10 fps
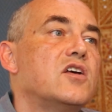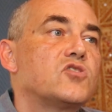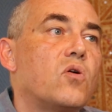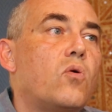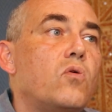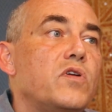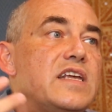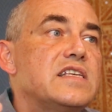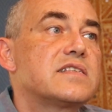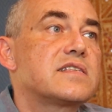So all
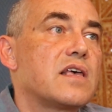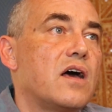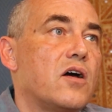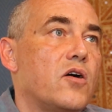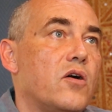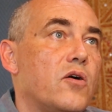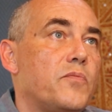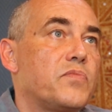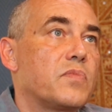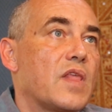these
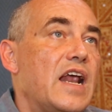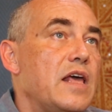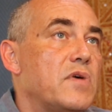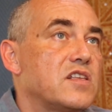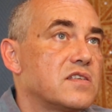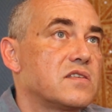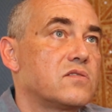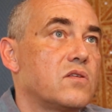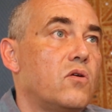elements,